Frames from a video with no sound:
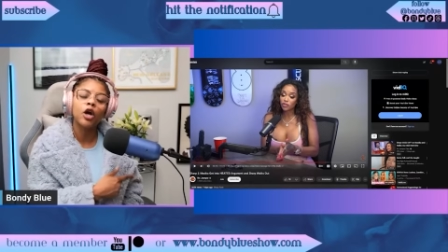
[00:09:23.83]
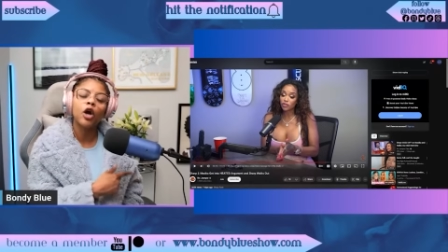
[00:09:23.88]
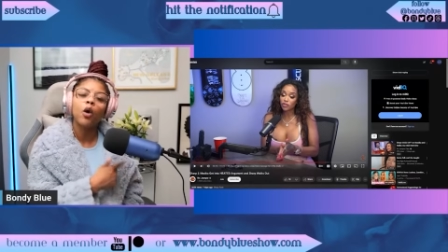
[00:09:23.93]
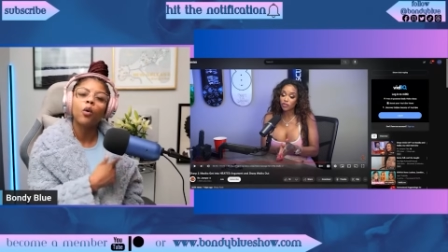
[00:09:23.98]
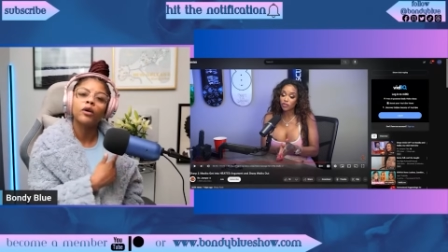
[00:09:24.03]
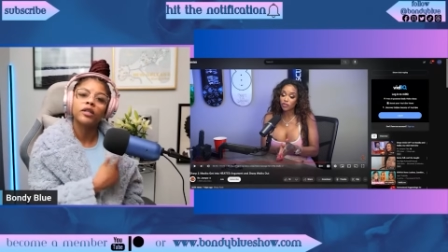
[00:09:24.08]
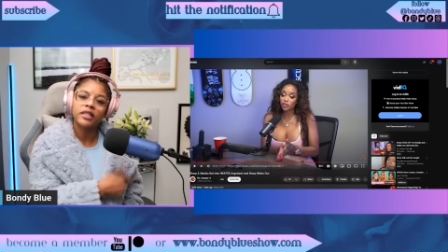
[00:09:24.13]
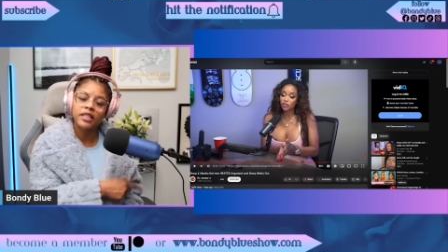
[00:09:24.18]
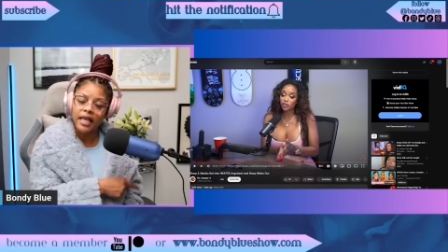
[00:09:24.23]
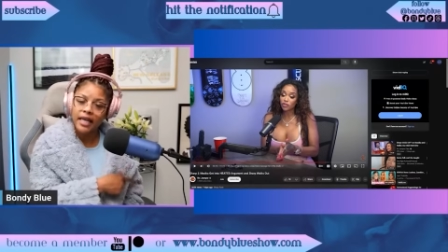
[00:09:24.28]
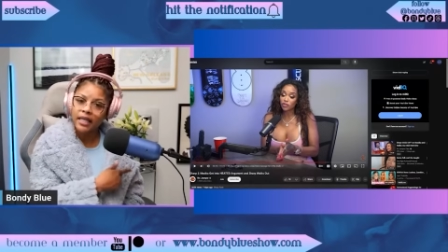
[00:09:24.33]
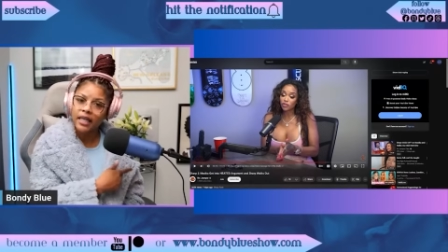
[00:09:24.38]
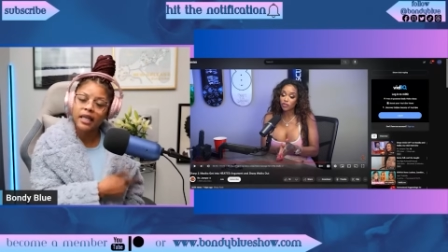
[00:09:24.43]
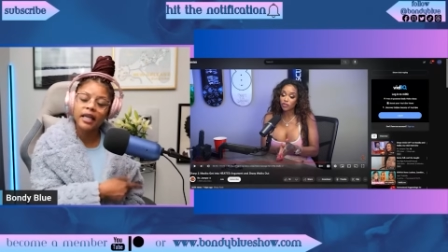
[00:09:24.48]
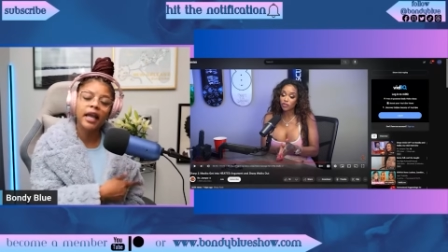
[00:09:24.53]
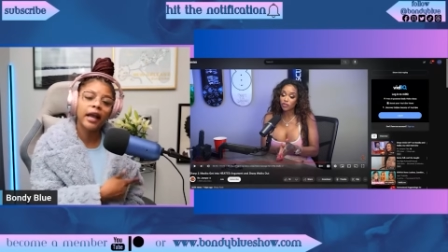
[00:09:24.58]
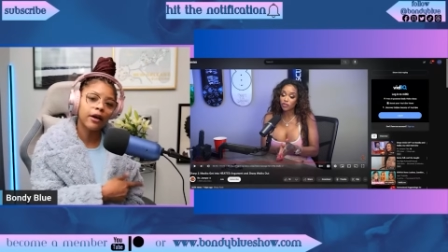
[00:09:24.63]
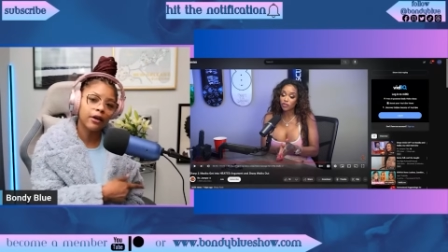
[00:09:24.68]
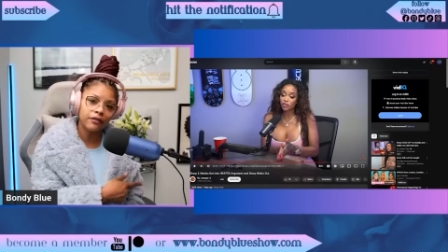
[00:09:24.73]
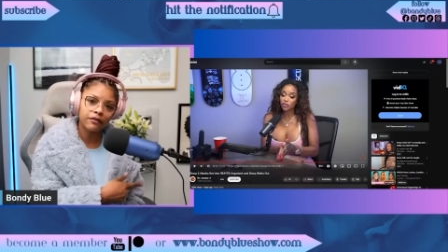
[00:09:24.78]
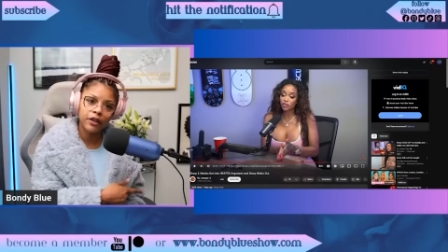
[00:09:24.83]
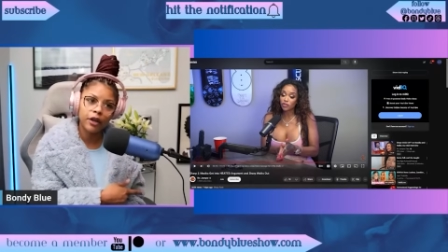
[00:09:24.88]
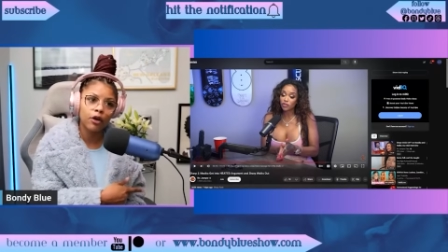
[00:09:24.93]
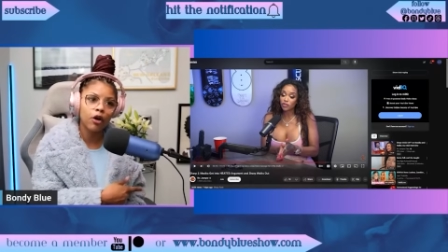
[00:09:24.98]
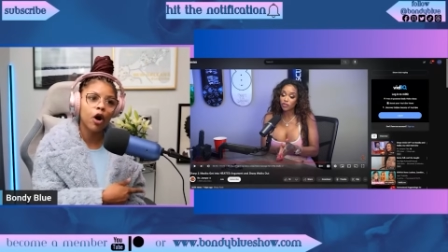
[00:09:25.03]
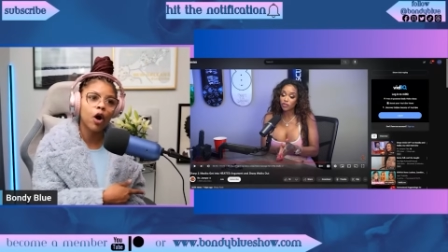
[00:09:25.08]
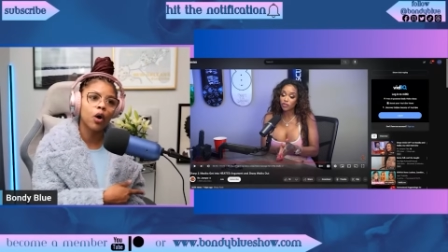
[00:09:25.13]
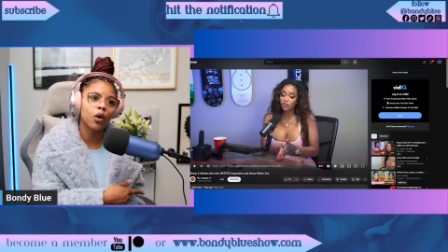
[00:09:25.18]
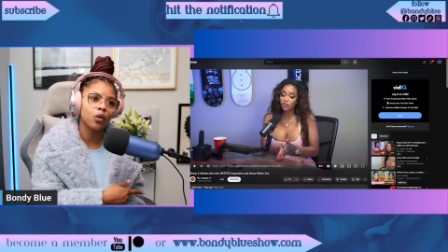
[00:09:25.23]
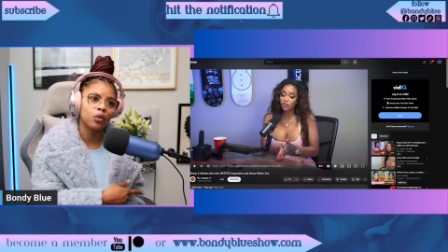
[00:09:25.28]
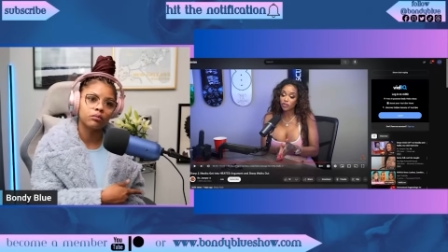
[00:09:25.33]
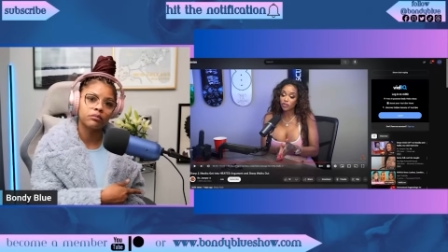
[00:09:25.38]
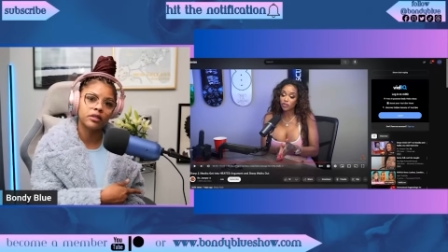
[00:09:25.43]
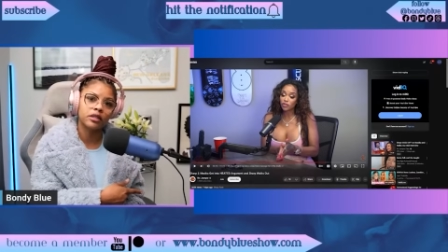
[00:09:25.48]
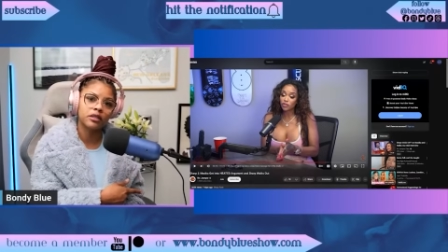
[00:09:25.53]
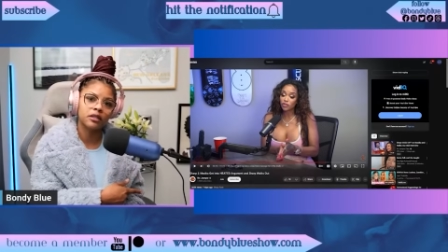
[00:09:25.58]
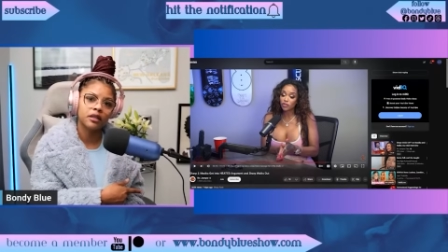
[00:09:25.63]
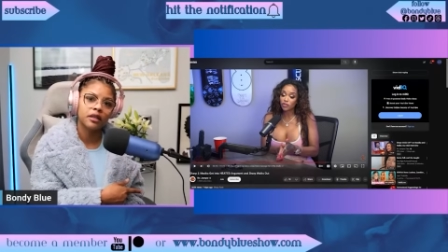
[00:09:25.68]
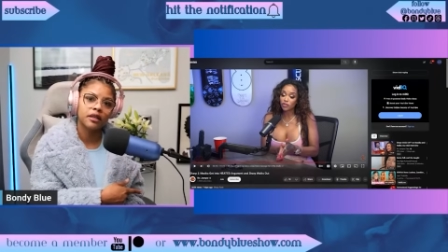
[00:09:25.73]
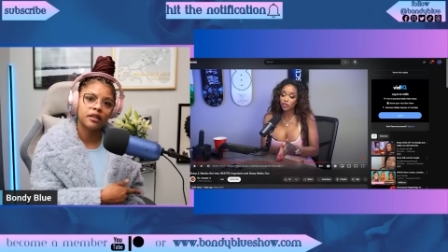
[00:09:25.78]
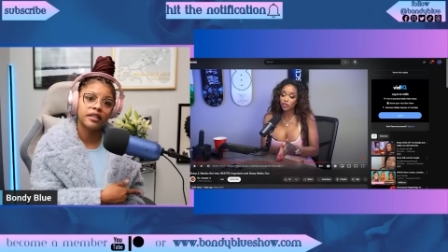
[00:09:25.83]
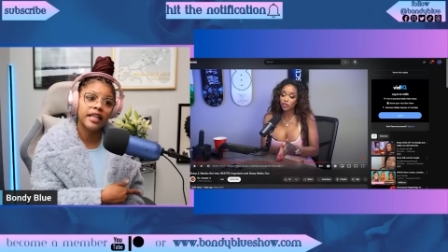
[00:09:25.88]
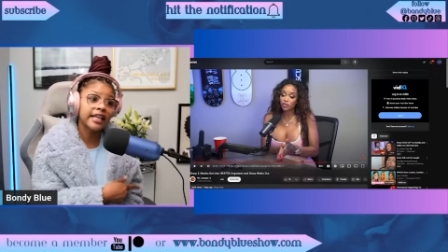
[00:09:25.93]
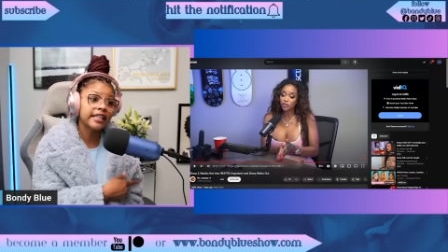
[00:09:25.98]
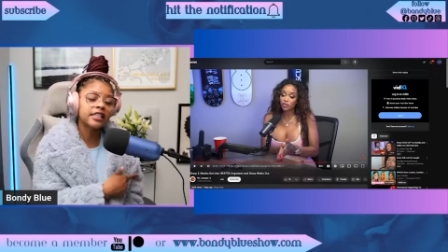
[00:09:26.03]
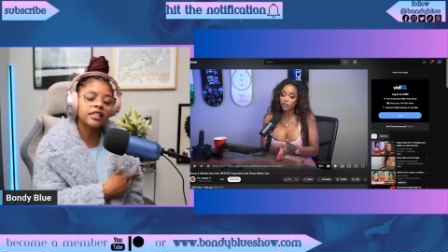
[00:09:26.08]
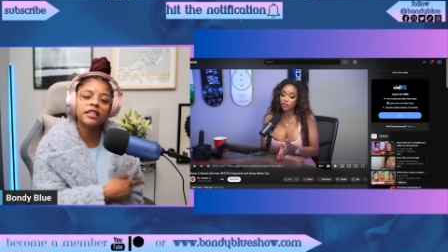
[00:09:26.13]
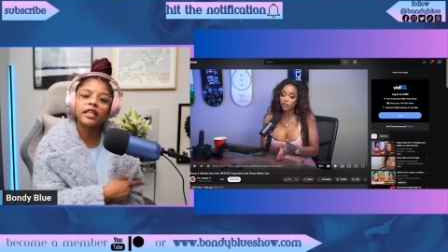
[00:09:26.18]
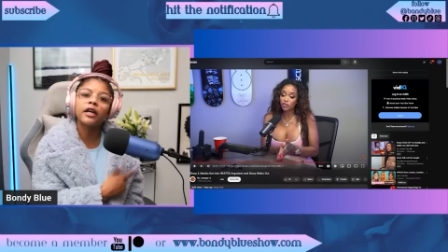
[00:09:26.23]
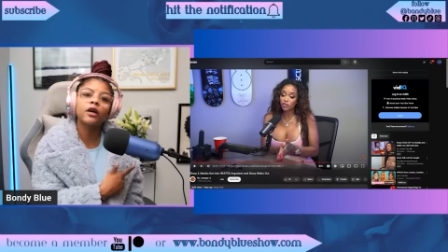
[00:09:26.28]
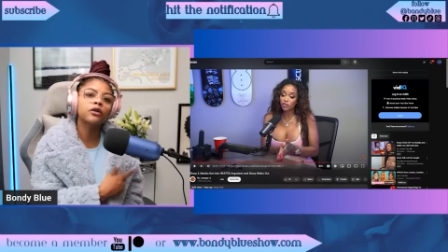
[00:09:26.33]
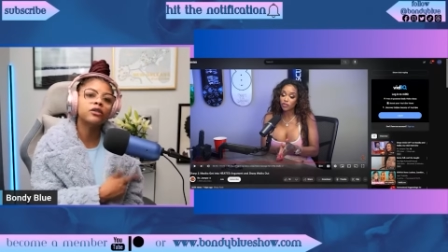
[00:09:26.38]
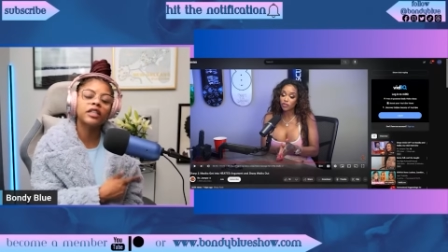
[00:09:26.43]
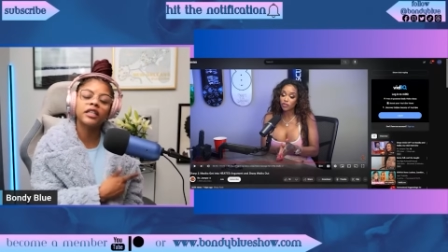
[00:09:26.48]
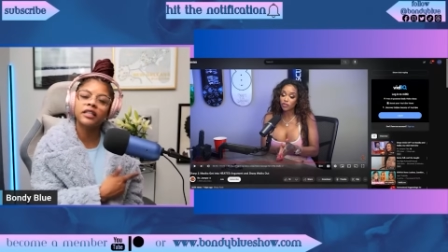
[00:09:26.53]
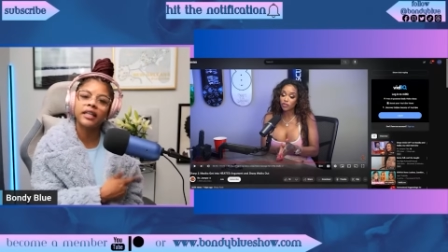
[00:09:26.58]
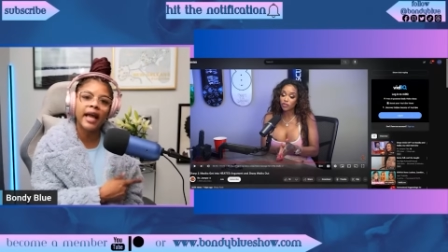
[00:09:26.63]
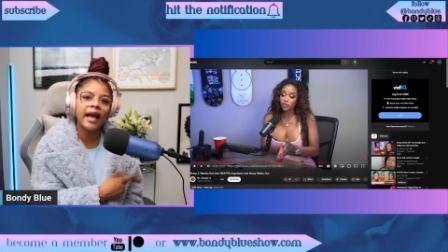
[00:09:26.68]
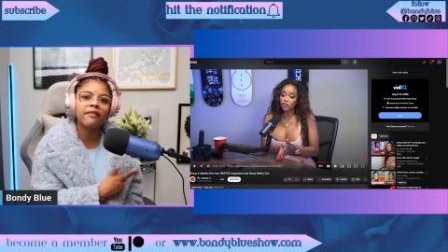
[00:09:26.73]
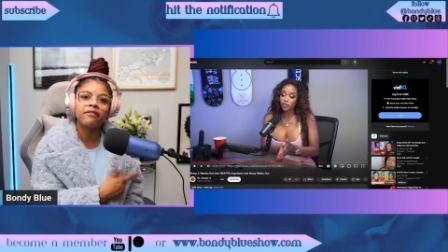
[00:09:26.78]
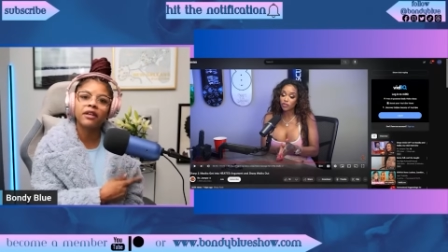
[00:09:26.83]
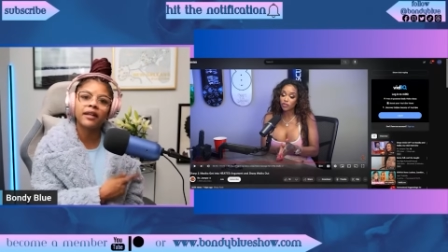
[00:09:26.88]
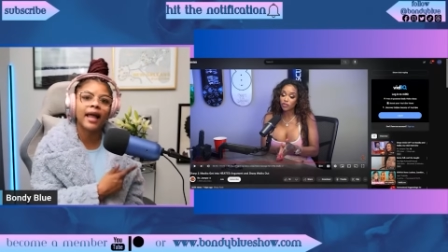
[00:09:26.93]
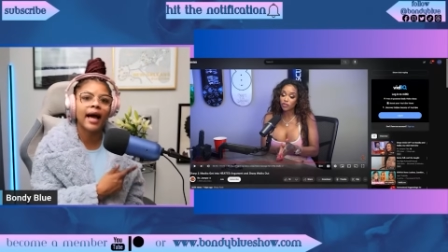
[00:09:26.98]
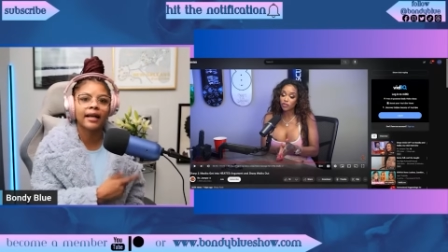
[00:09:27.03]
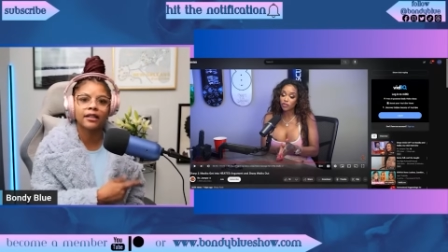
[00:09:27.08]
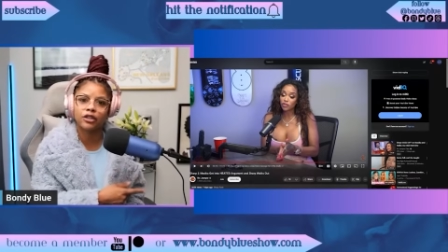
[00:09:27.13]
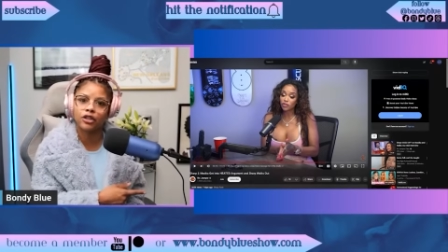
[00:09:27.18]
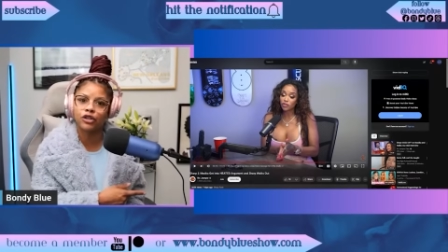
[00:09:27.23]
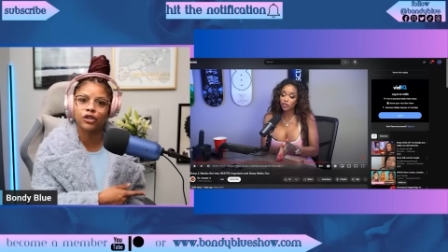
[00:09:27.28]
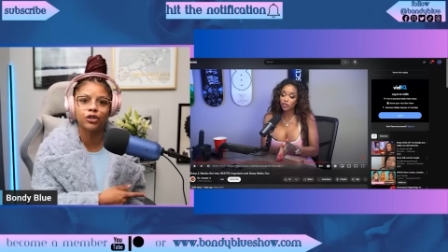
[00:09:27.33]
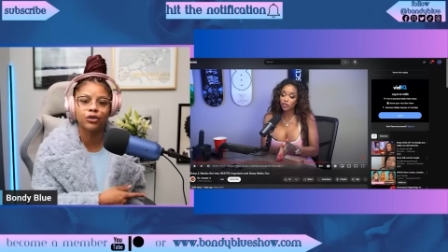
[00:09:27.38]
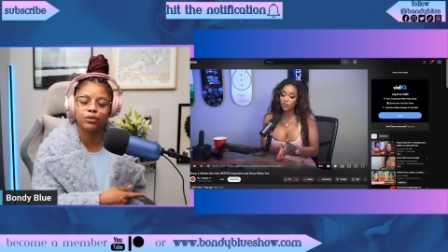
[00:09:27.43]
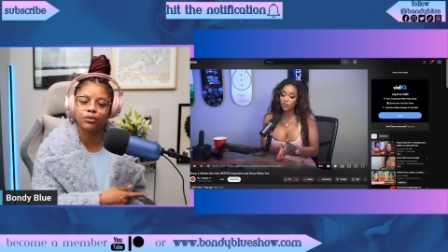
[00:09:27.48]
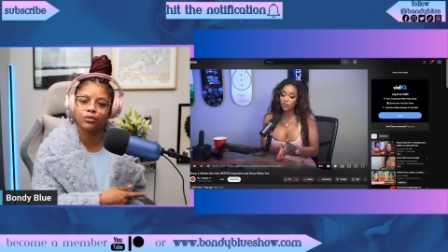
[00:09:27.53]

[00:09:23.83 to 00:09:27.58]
were taking care of their homes. They still didn't have a lot to do.